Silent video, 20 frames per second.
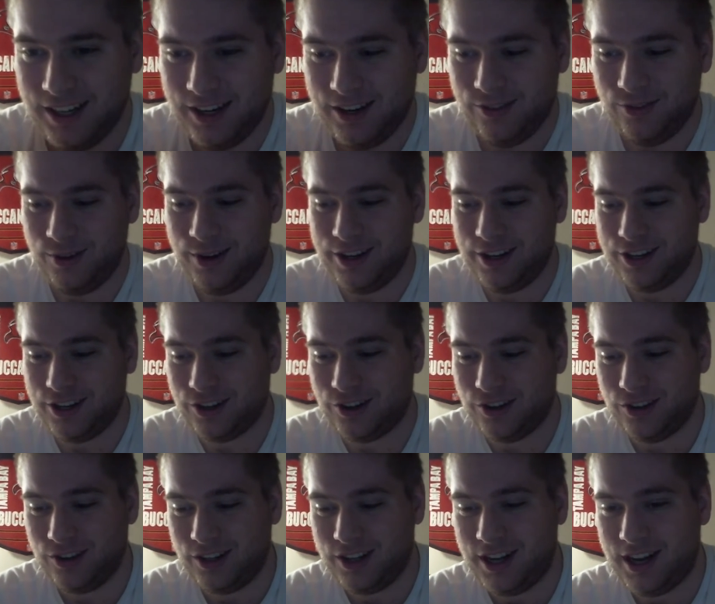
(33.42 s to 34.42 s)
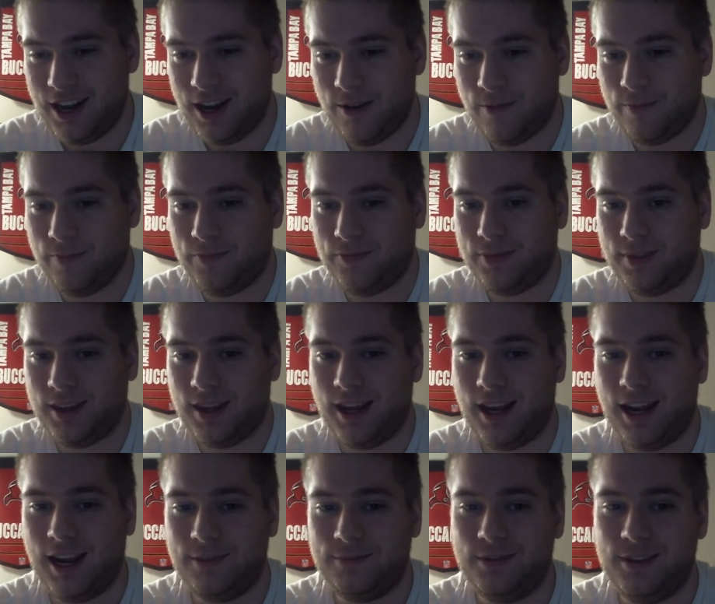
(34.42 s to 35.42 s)
we currently
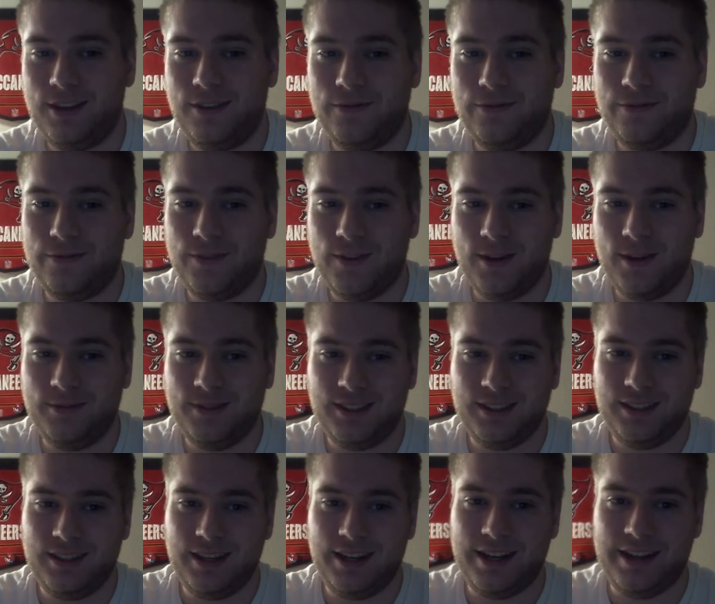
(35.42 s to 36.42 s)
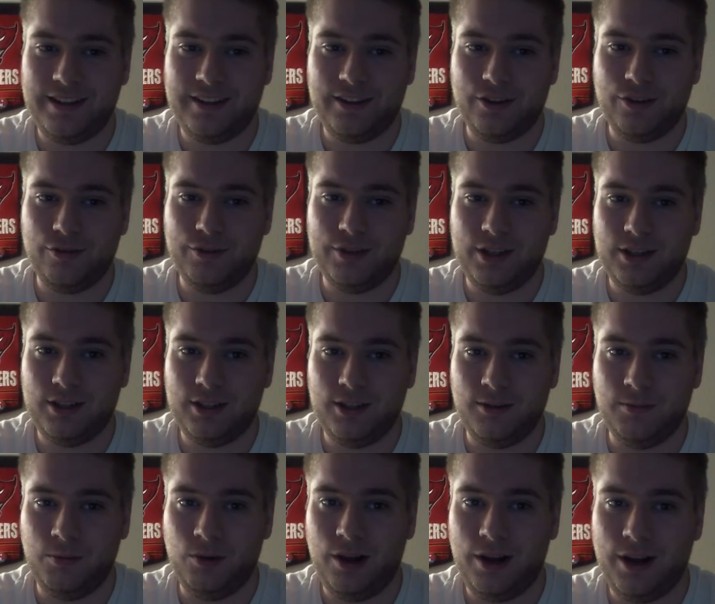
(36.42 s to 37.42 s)
have the 5th seed going into
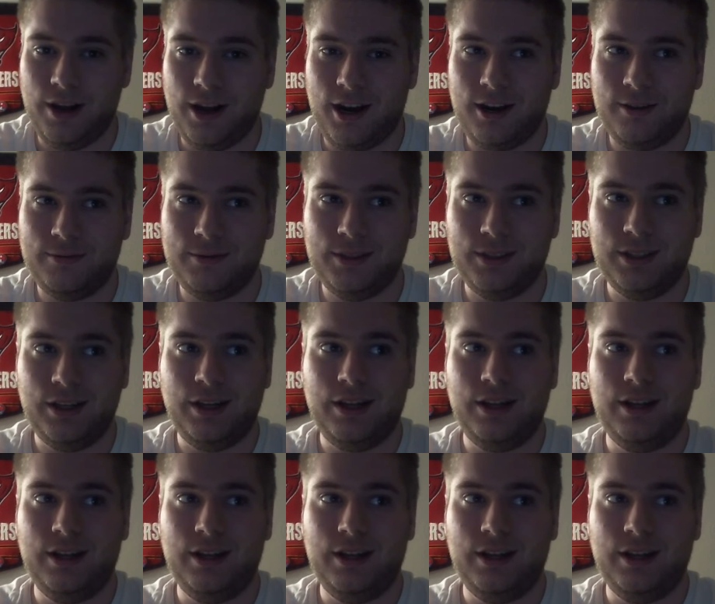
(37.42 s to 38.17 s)
the playoffs.